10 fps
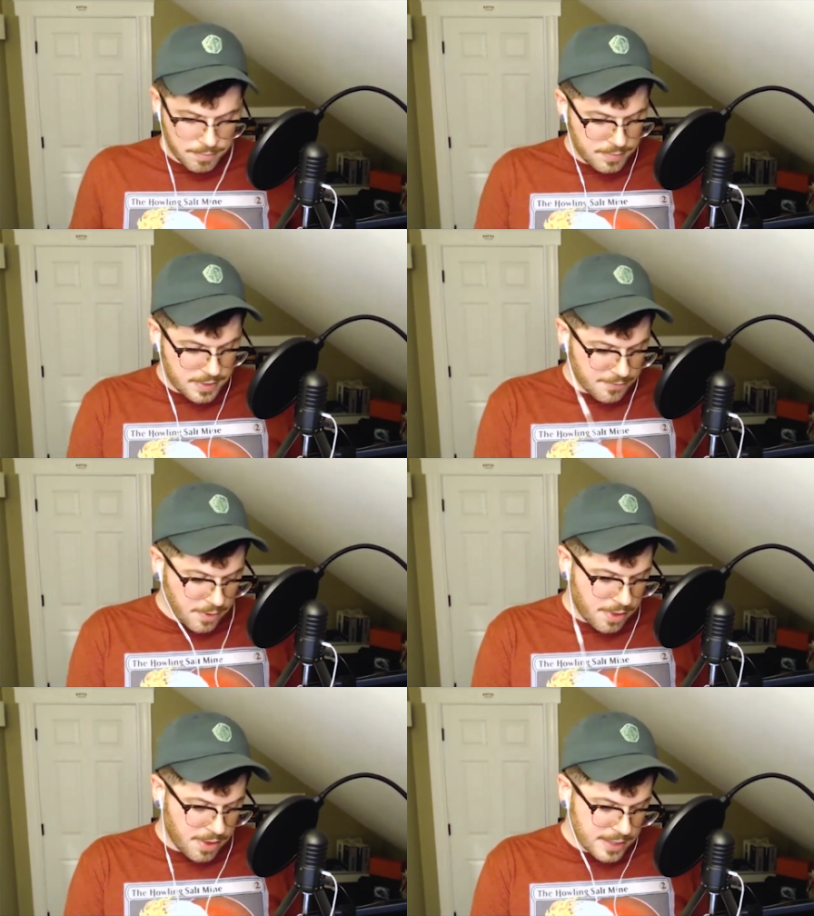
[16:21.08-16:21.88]

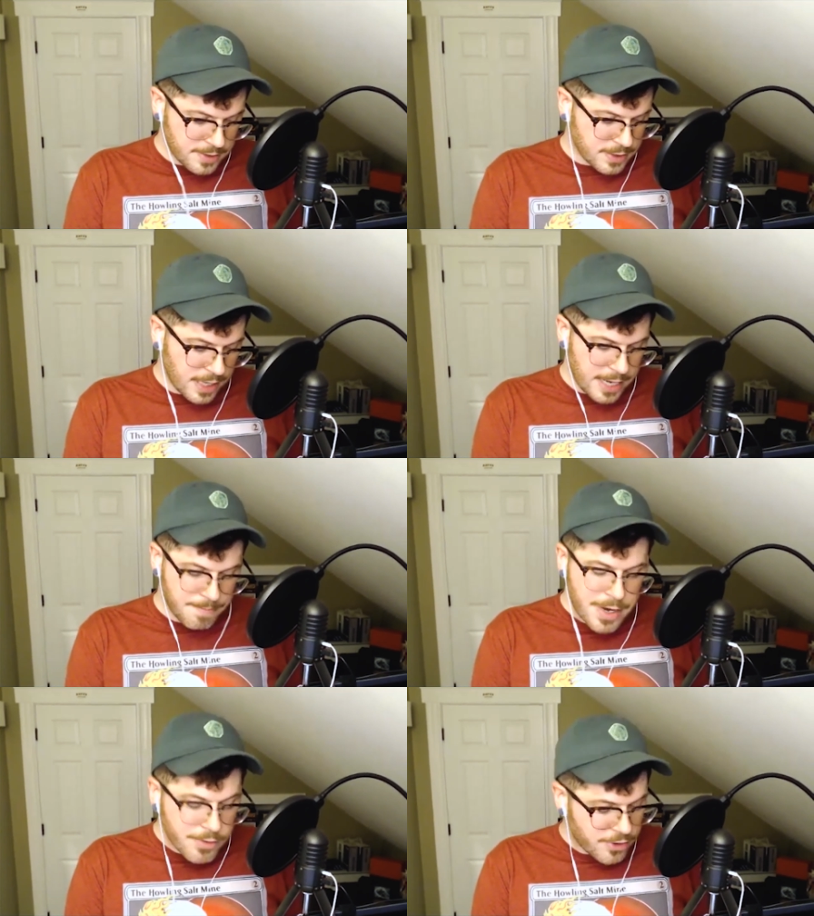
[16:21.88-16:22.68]
Different things like
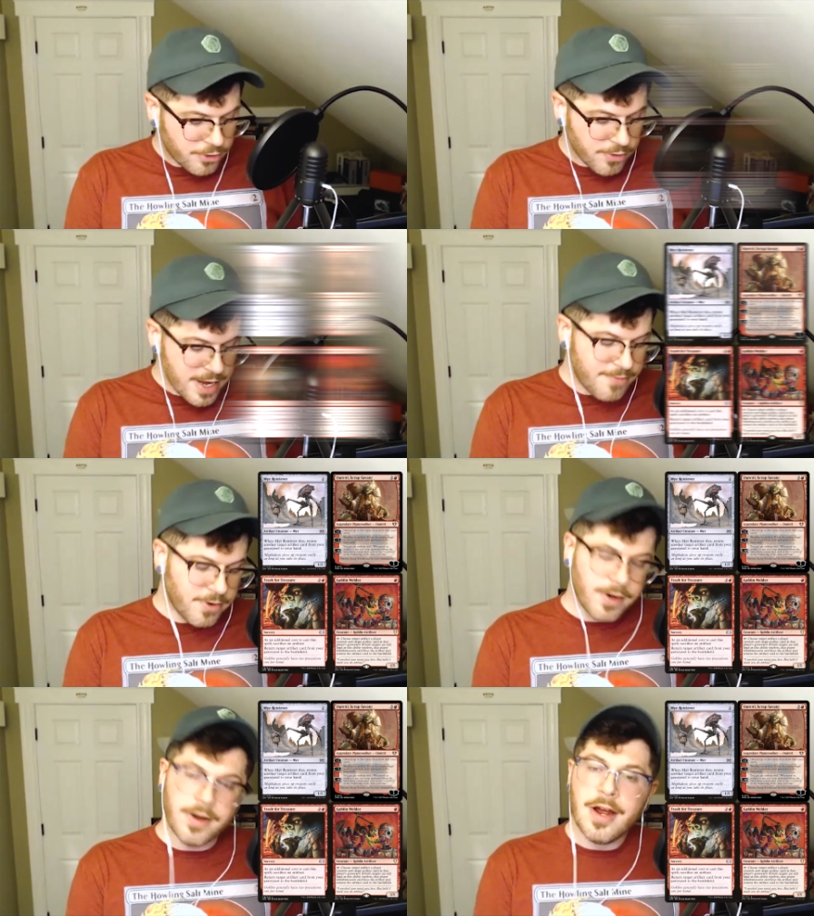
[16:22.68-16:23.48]
Mirror
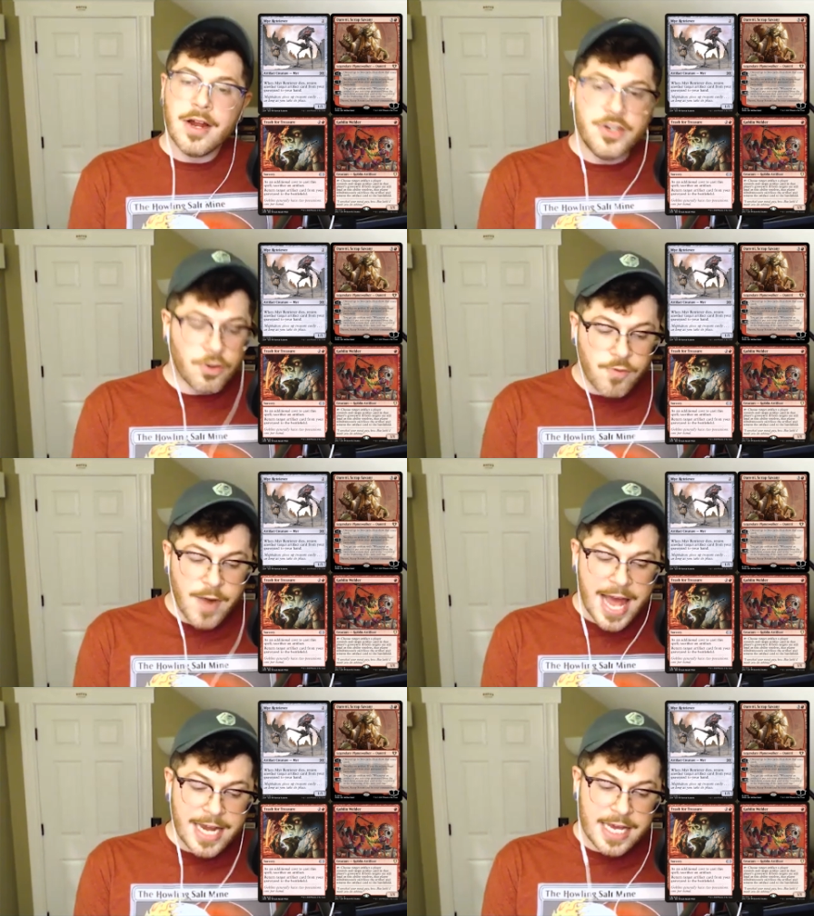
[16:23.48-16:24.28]
Retriever,
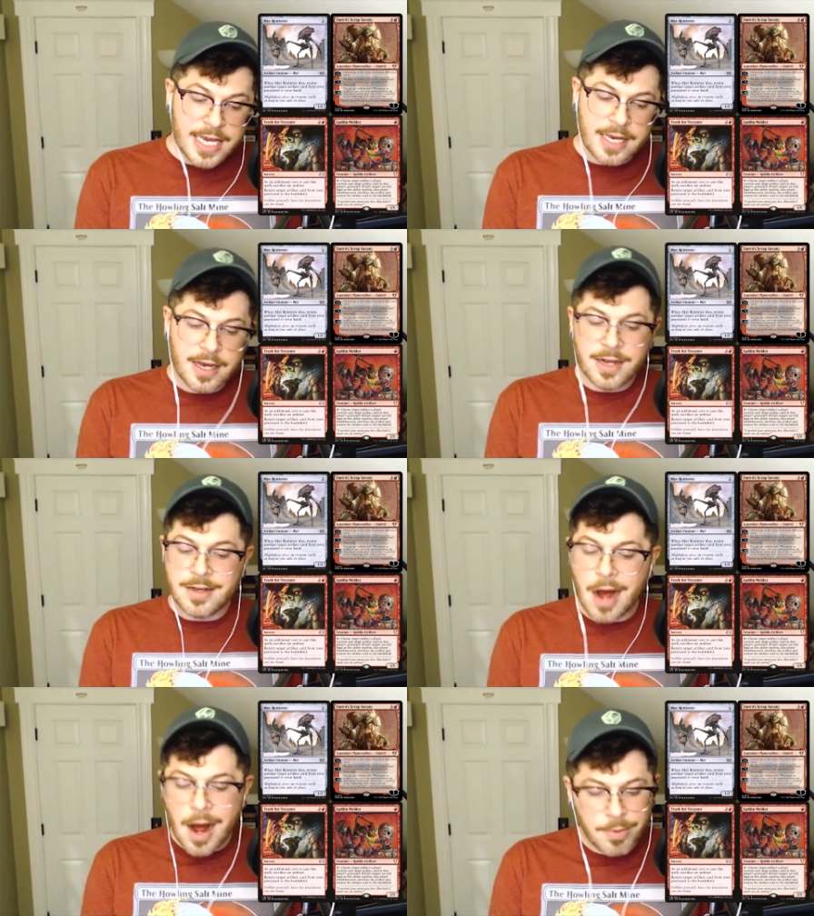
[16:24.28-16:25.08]
Duretti,
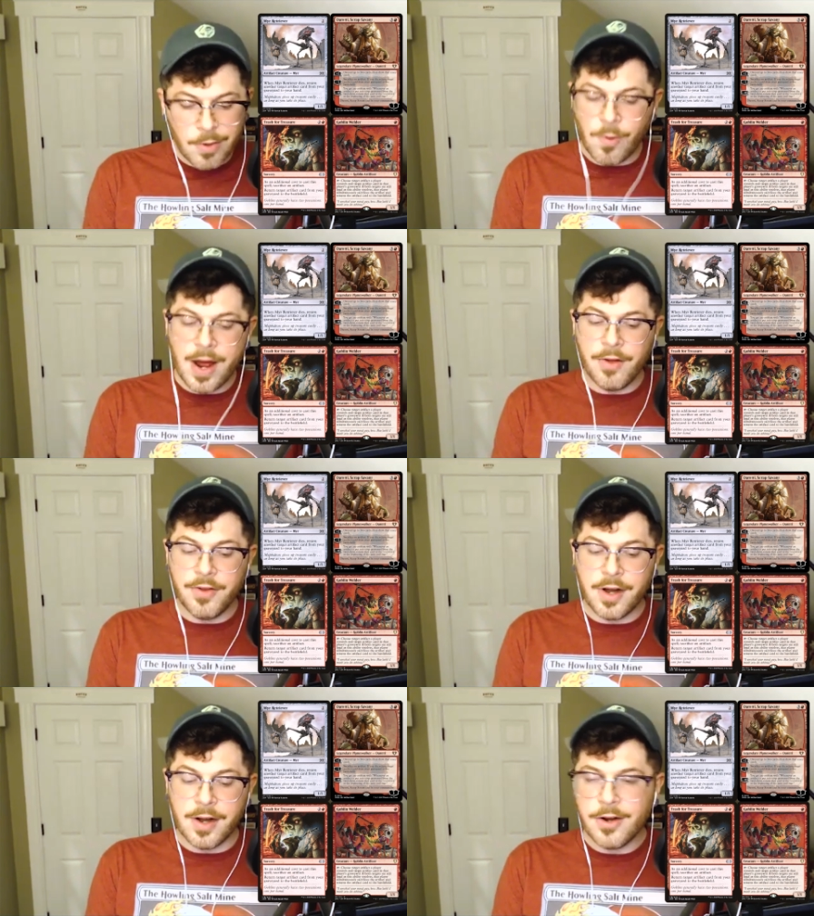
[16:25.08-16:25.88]
Goblin
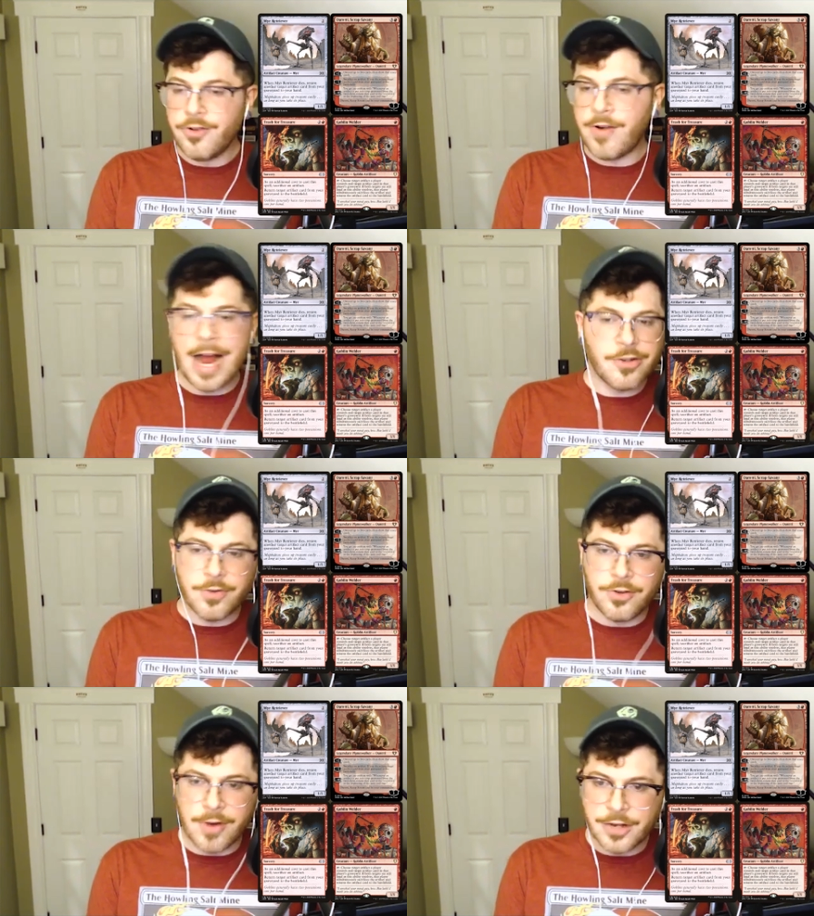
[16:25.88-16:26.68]
Welder, Trash for
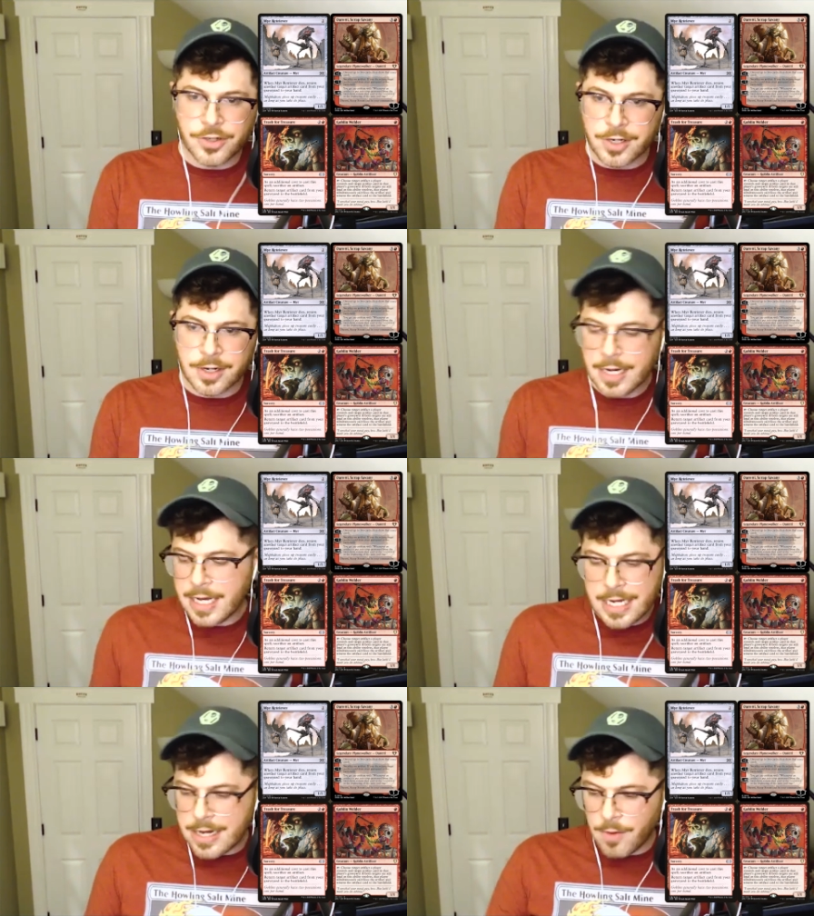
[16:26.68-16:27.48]
Treasure.
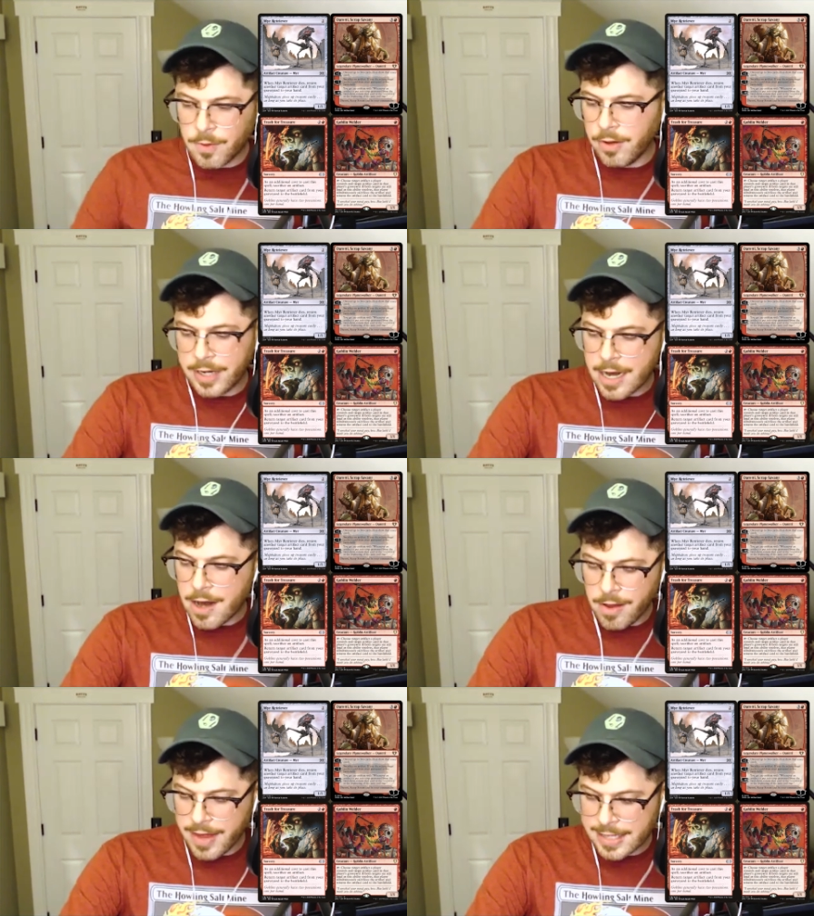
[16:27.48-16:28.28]
We're looking at
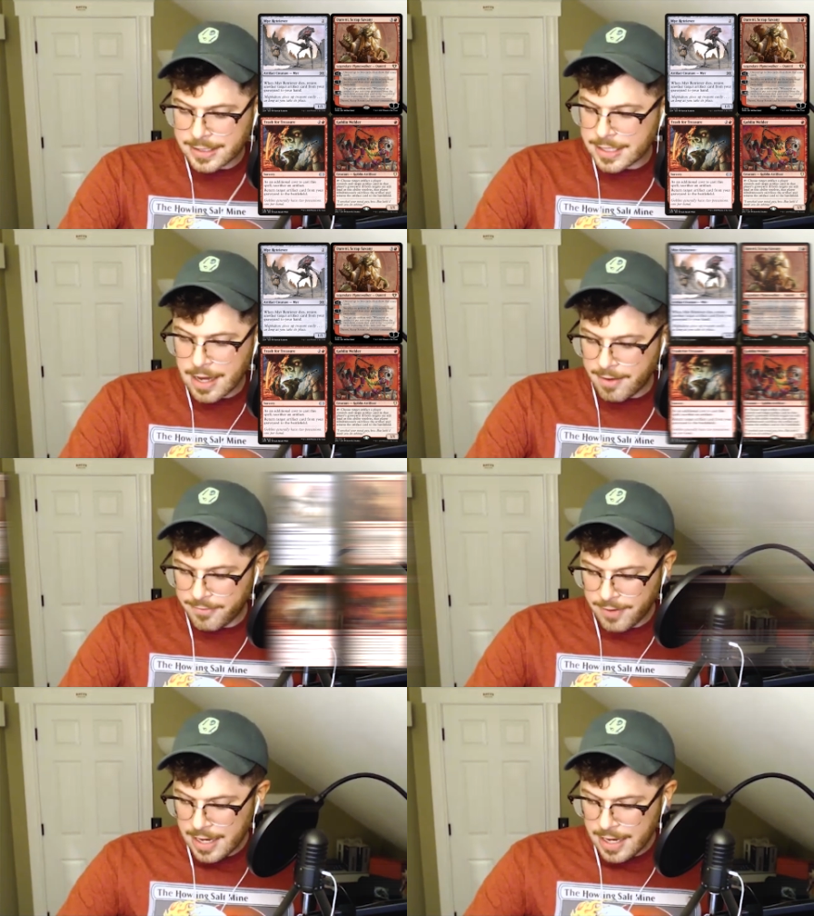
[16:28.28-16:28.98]
all that stuff.